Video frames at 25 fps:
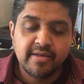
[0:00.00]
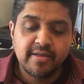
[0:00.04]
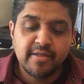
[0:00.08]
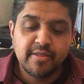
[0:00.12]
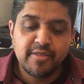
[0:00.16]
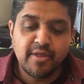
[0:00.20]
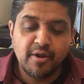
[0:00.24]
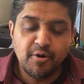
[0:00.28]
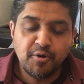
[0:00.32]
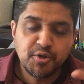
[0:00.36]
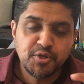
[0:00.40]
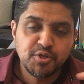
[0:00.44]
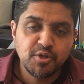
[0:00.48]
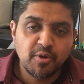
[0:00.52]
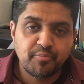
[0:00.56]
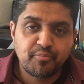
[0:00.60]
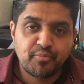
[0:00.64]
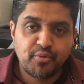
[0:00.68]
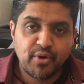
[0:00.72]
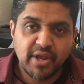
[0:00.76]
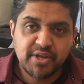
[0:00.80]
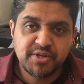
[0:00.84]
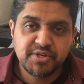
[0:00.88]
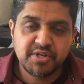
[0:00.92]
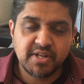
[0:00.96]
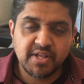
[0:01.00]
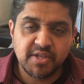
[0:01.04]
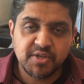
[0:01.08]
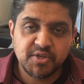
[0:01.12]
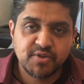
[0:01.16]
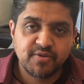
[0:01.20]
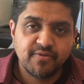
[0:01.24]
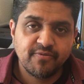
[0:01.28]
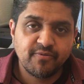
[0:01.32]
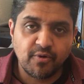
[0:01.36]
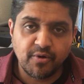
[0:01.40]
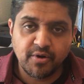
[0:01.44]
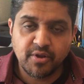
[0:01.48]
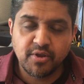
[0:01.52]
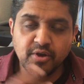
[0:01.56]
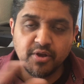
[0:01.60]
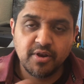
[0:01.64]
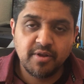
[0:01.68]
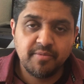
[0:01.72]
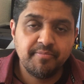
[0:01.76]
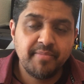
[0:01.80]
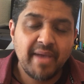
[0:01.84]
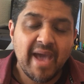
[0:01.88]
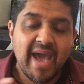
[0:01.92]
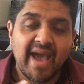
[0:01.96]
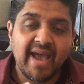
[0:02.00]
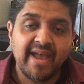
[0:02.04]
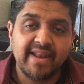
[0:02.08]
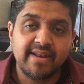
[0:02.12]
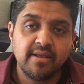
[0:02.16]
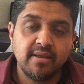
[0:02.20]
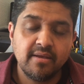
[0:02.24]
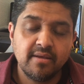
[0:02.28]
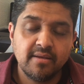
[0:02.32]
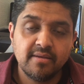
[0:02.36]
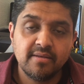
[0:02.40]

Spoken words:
There is no prejudice for good and bad,